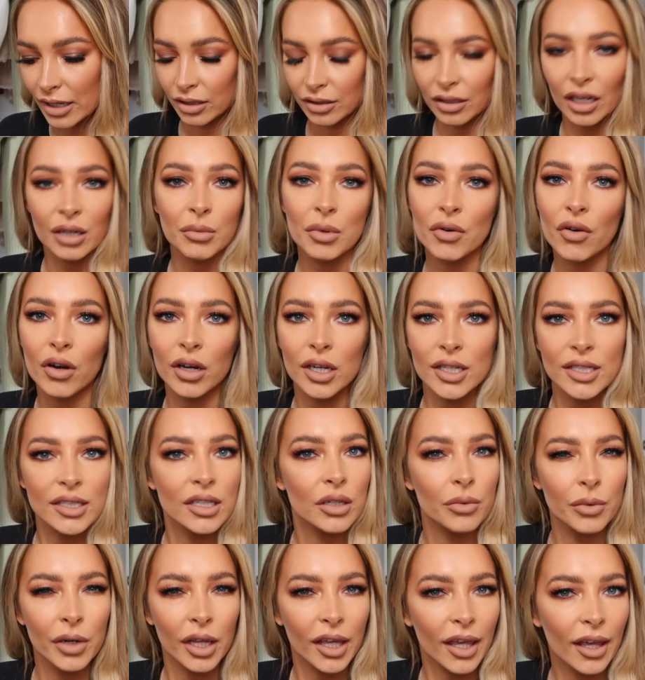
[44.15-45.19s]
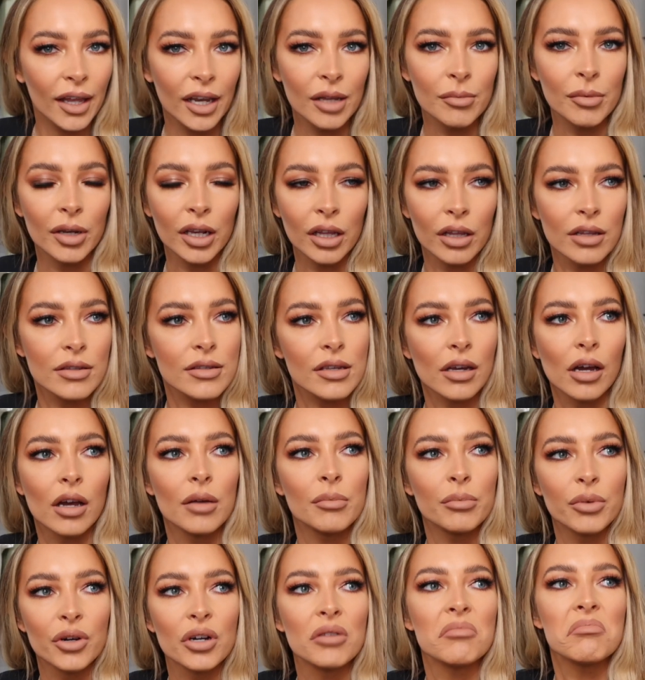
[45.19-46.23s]
Don't get me wrong, I still want to kill him a lot of the
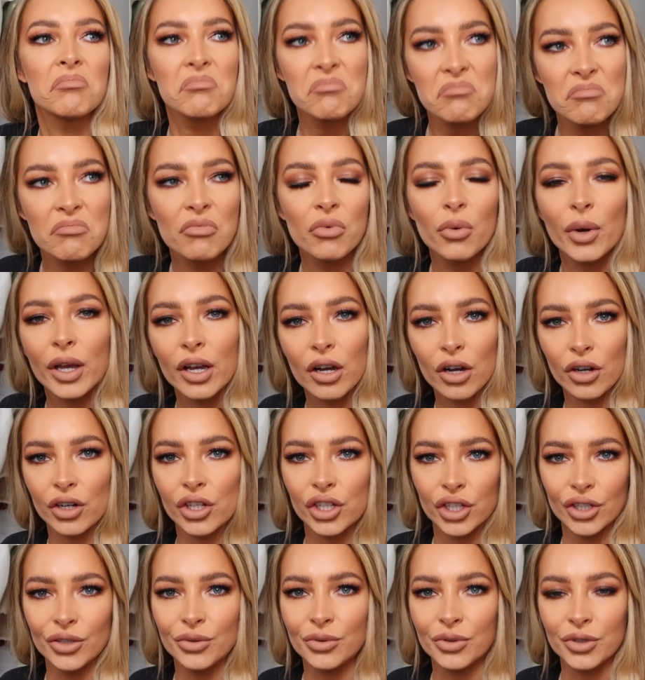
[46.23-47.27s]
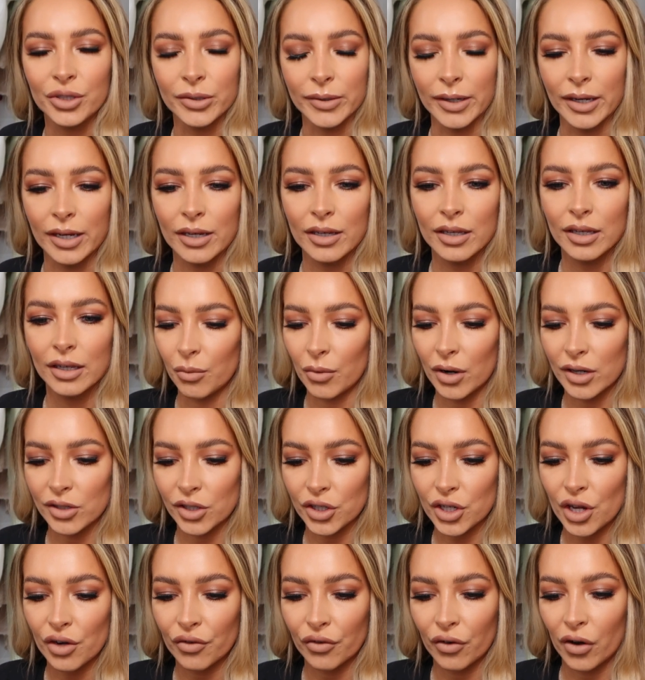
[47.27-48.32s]
time, but we're kind of used to it. Whereas I
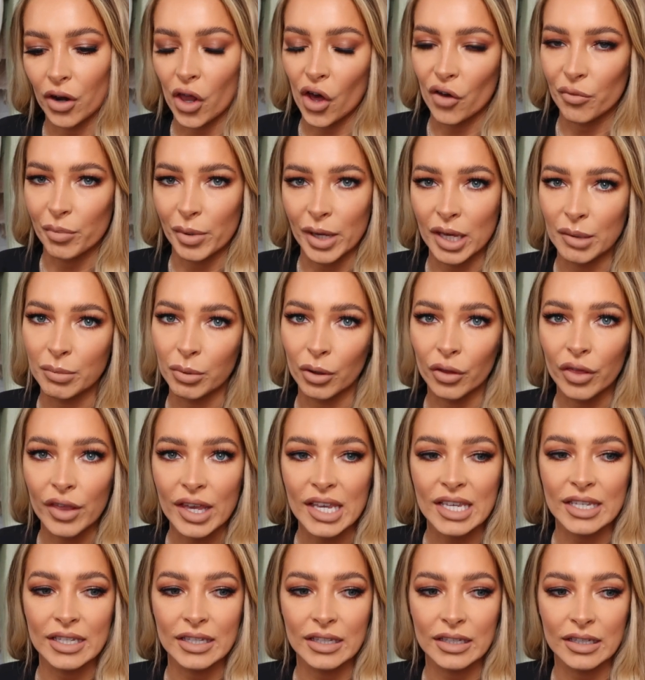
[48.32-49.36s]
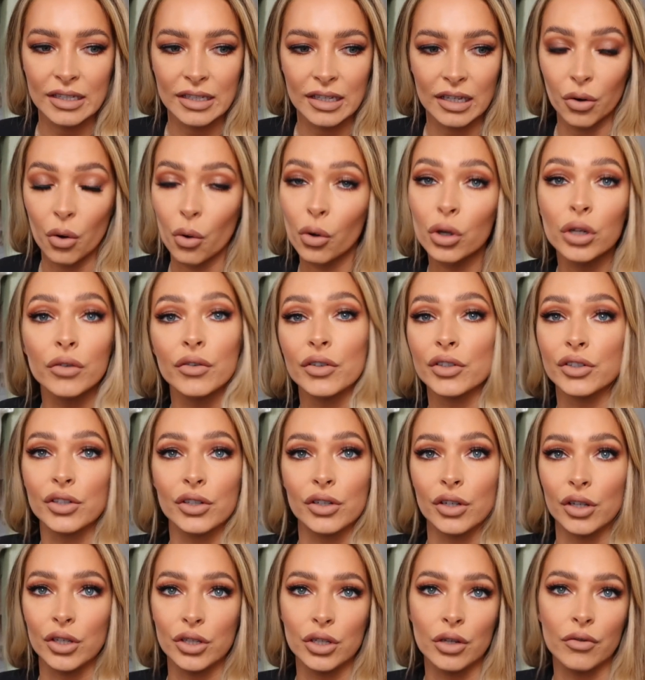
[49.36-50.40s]
know for a lot of people, this all of a
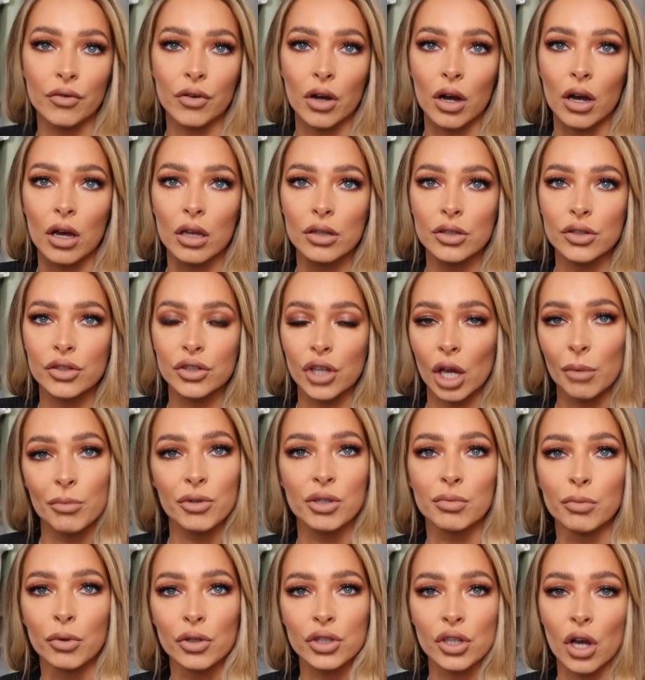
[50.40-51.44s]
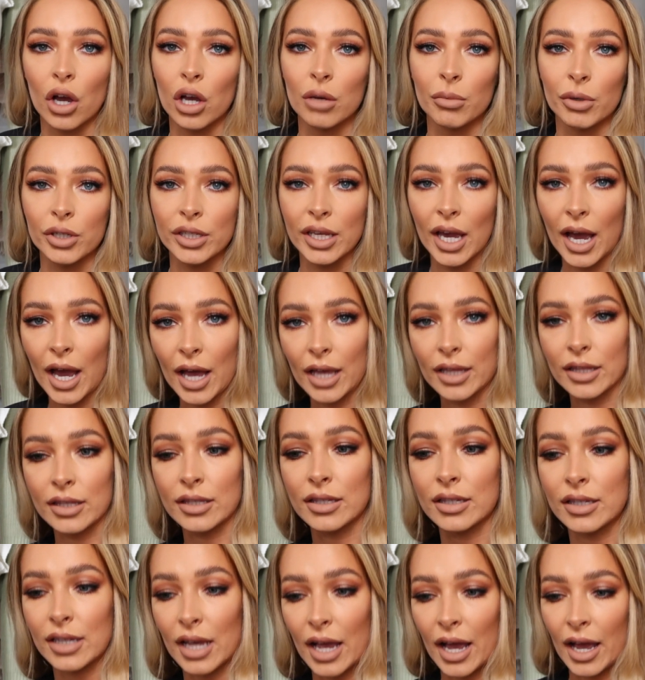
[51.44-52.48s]
sudden you've got so much more time on your
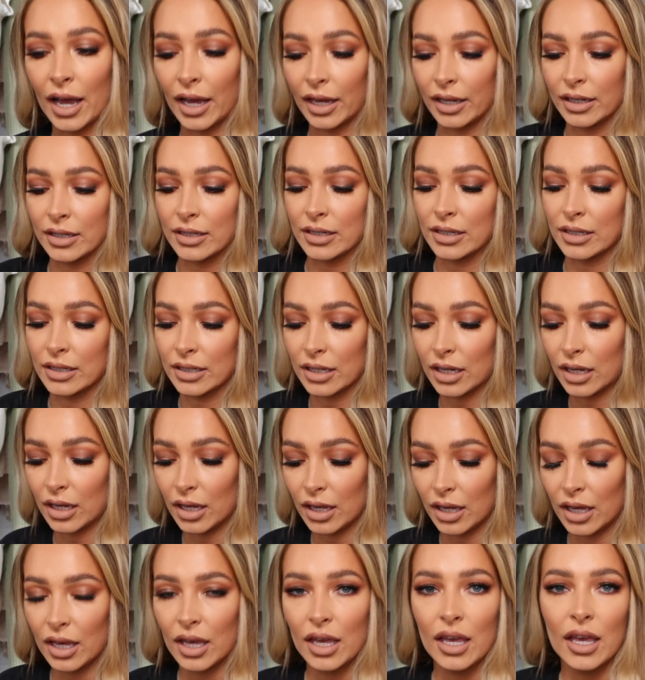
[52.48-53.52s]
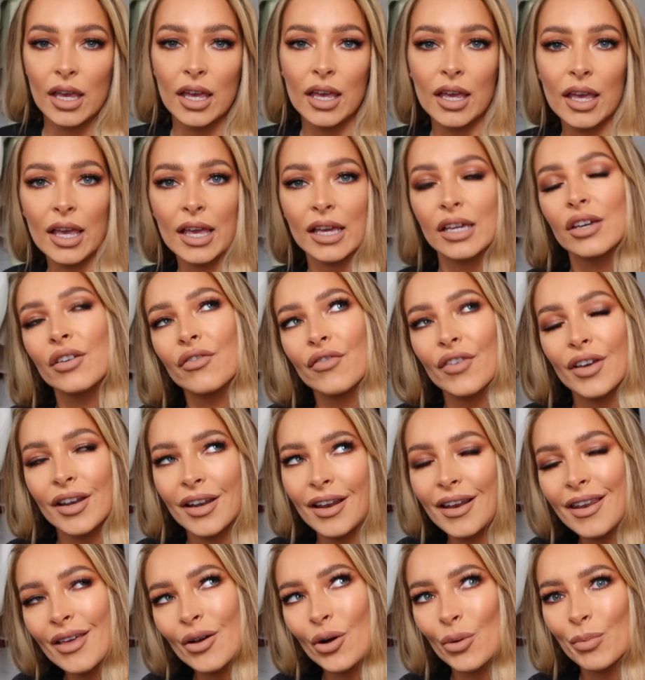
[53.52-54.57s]
hands, and it could feel a
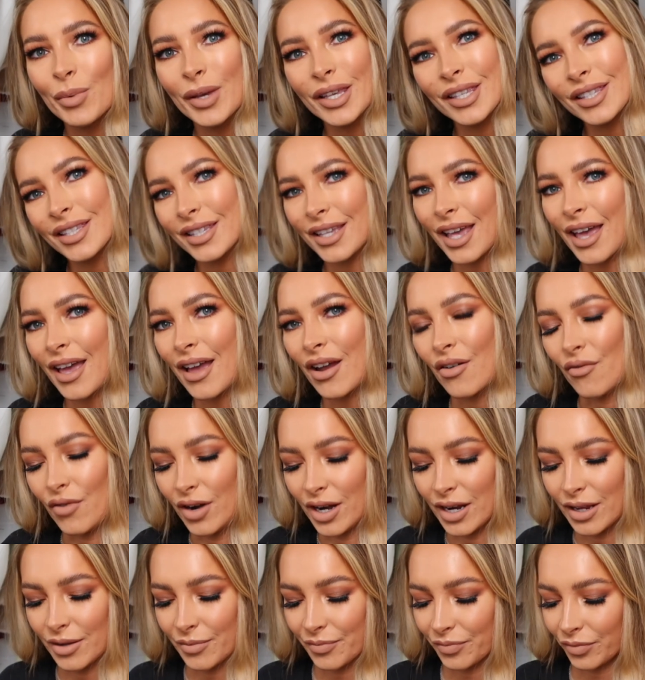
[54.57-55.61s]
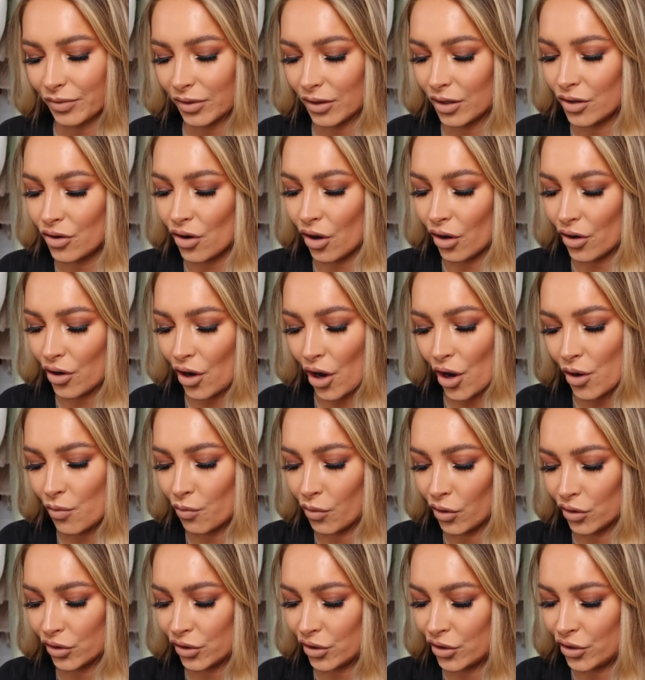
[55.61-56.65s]
little bit scary not knowing
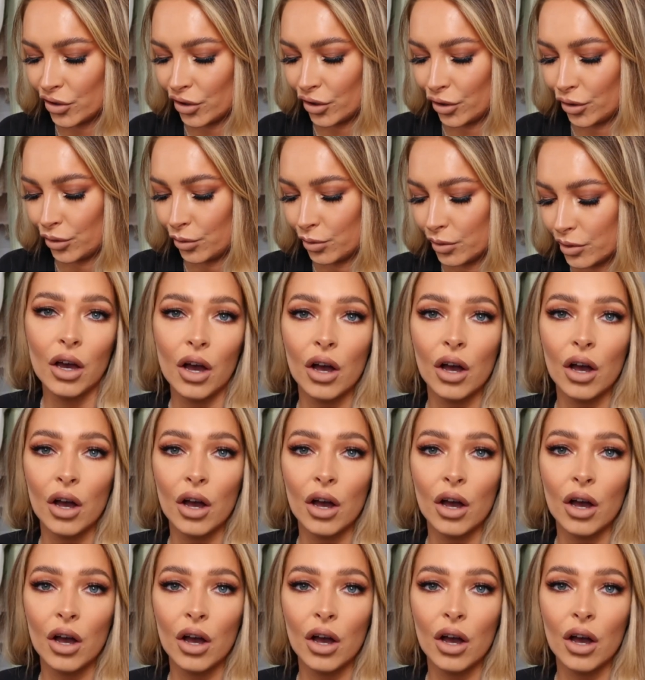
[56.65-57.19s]
what to do.